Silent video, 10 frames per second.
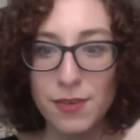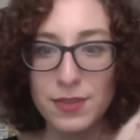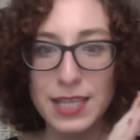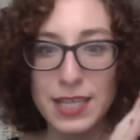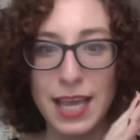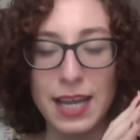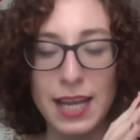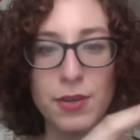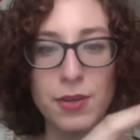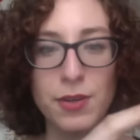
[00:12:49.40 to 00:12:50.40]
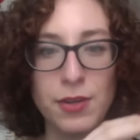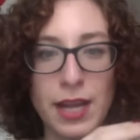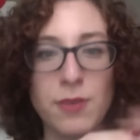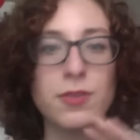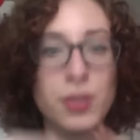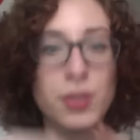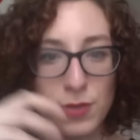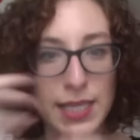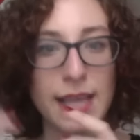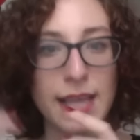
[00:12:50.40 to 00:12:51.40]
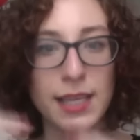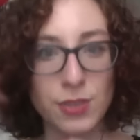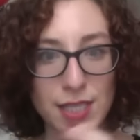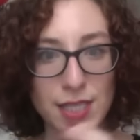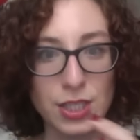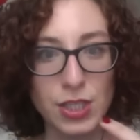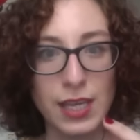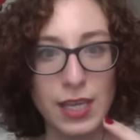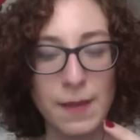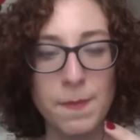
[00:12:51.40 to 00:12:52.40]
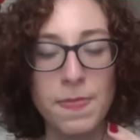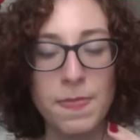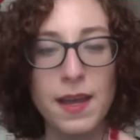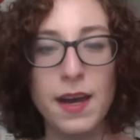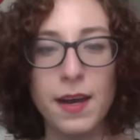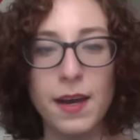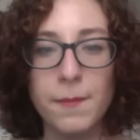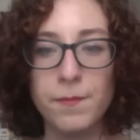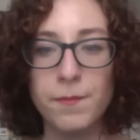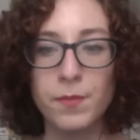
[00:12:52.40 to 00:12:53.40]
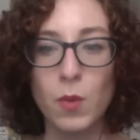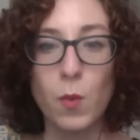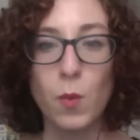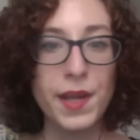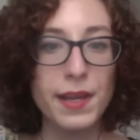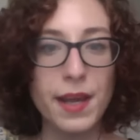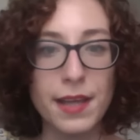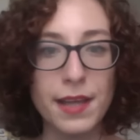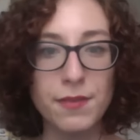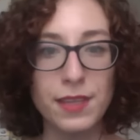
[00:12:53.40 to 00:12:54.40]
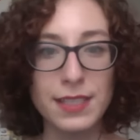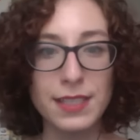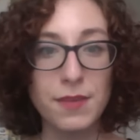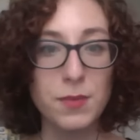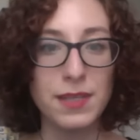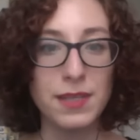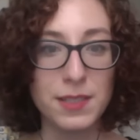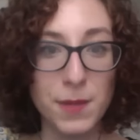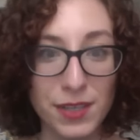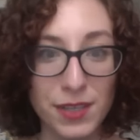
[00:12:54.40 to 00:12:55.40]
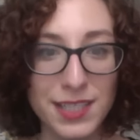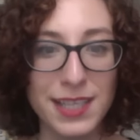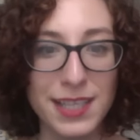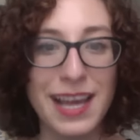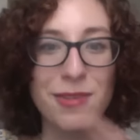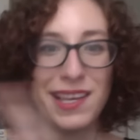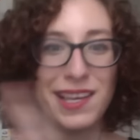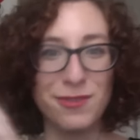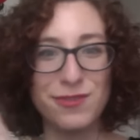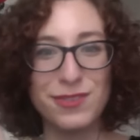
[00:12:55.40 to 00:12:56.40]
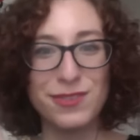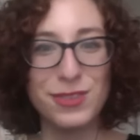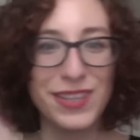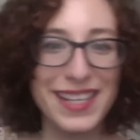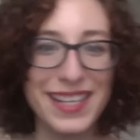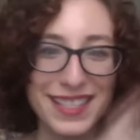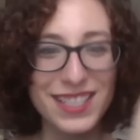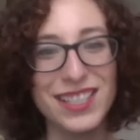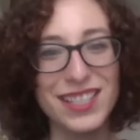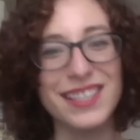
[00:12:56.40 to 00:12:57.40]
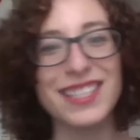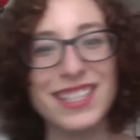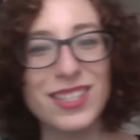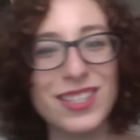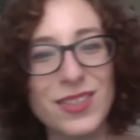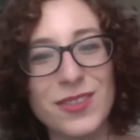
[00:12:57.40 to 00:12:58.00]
and how you're now, scaling, transitioning, what kind of things have you been experiencing now that you've transitioned into